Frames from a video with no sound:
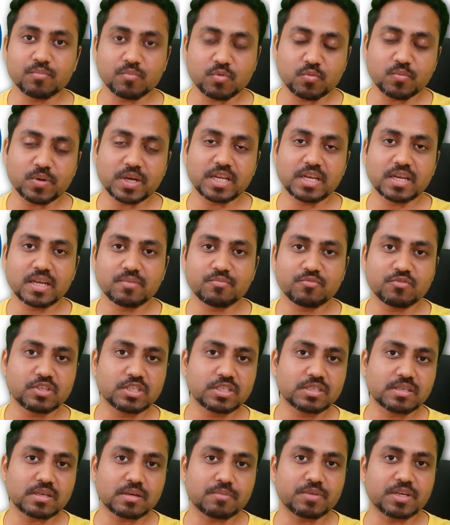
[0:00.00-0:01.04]
mobile app which
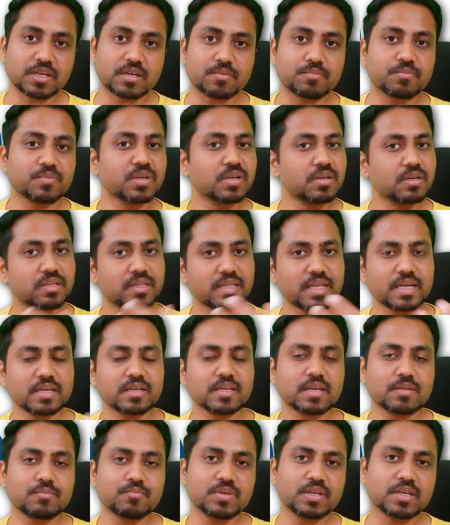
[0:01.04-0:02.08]
is coming up, that
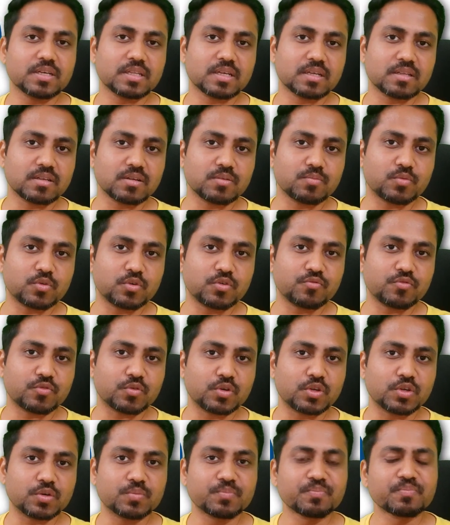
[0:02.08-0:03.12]
can be another
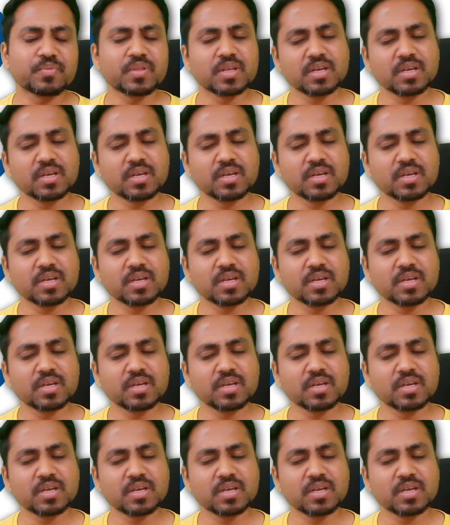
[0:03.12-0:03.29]
portfolio.